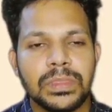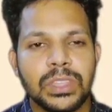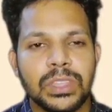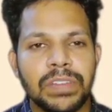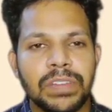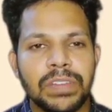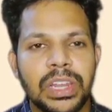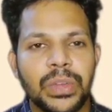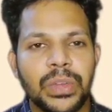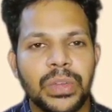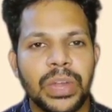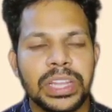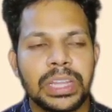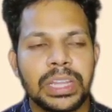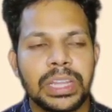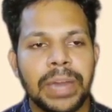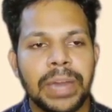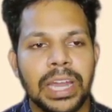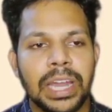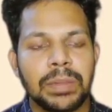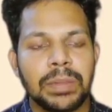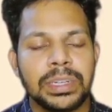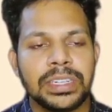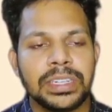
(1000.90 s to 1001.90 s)
Now we look at the
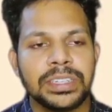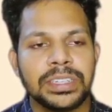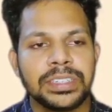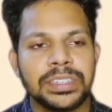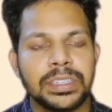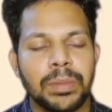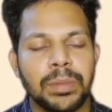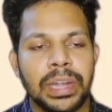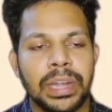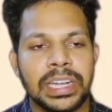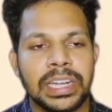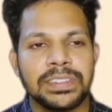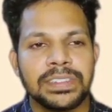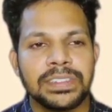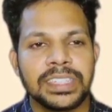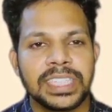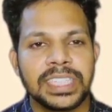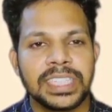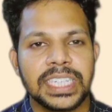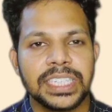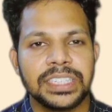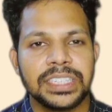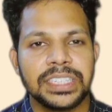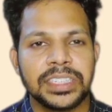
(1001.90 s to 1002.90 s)
parameters, the blood
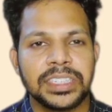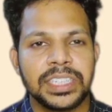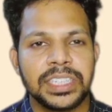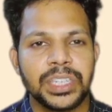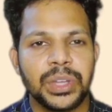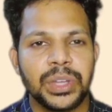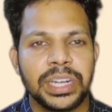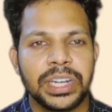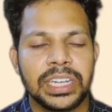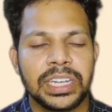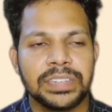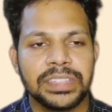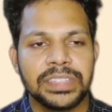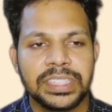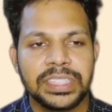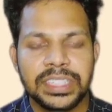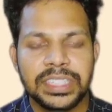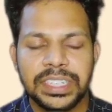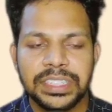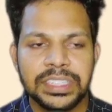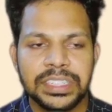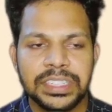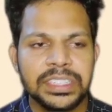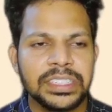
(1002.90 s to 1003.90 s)
investigations and the urine
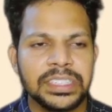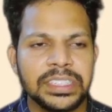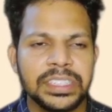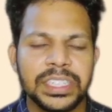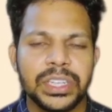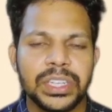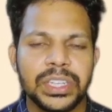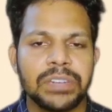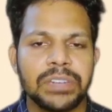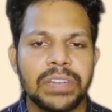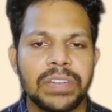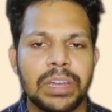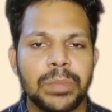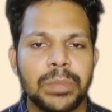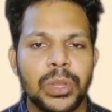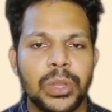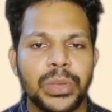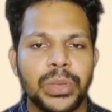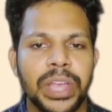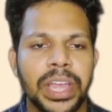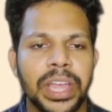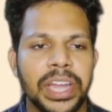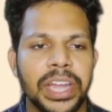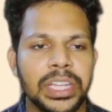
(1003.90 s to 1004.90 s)
investigations. In the urine, we'll be
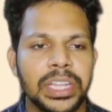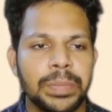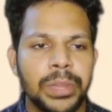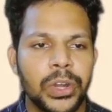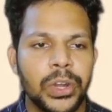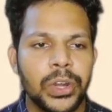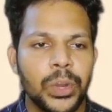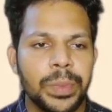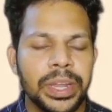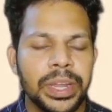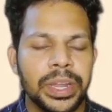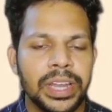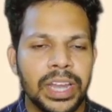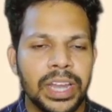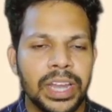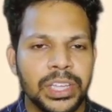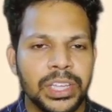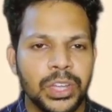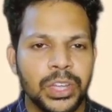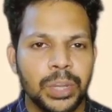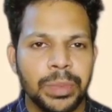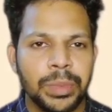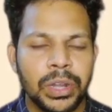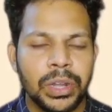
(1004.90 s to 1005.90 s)
looking at the bilirubin and
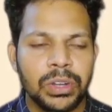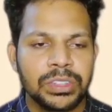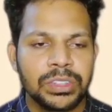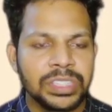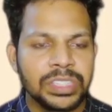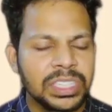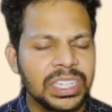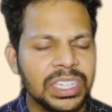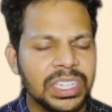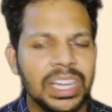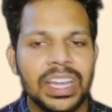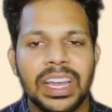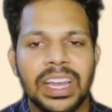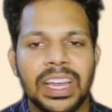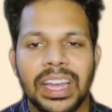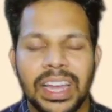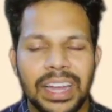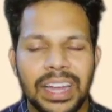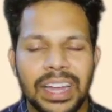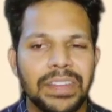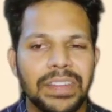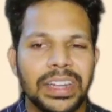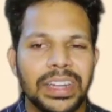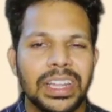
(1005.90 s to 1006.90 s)
the urobilinogen,
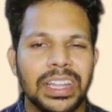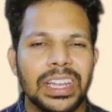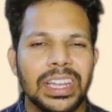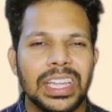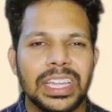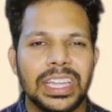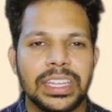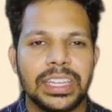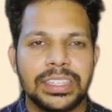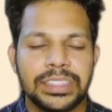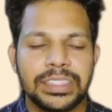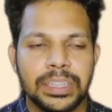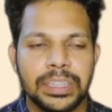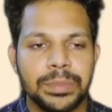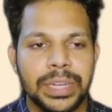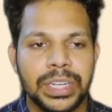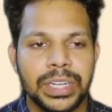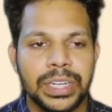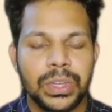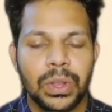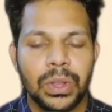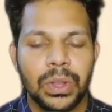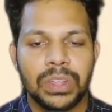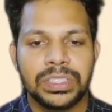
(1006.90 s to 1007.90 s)
and finally some
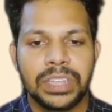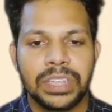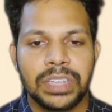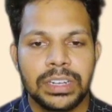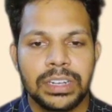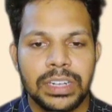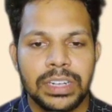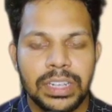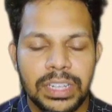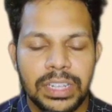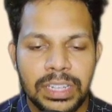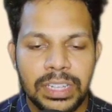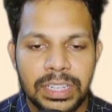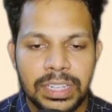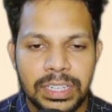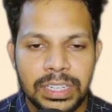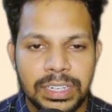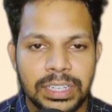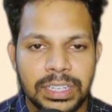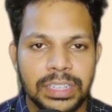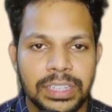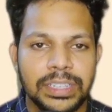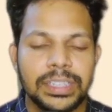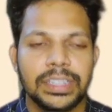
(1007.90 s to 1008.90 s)
etiological
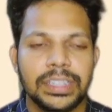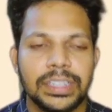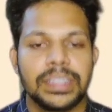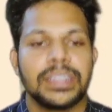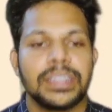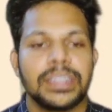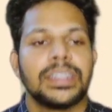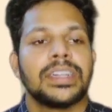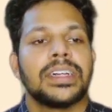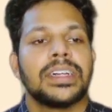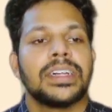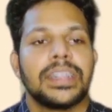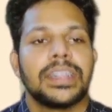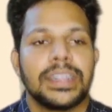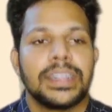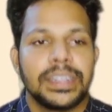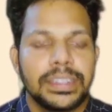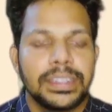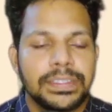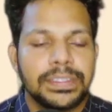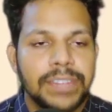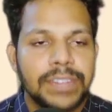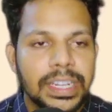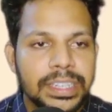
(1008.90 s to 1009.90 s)

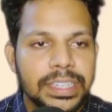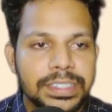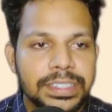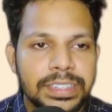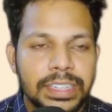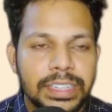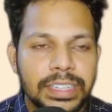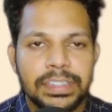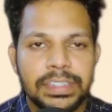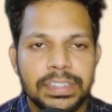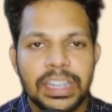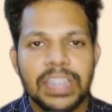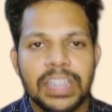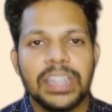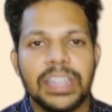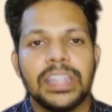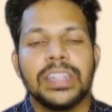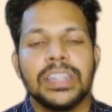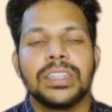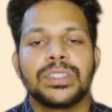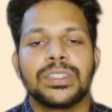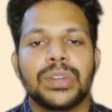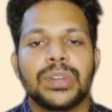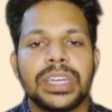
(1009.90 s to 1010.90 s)
factors as well.
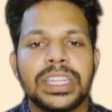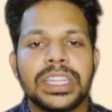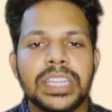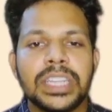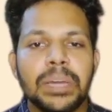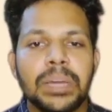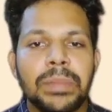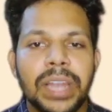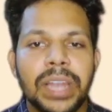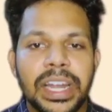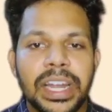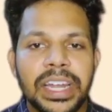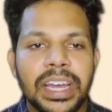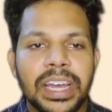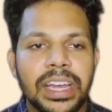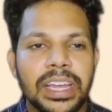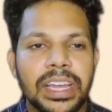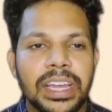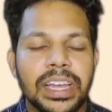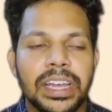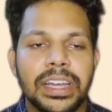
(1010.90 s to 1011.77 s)
So in the blood,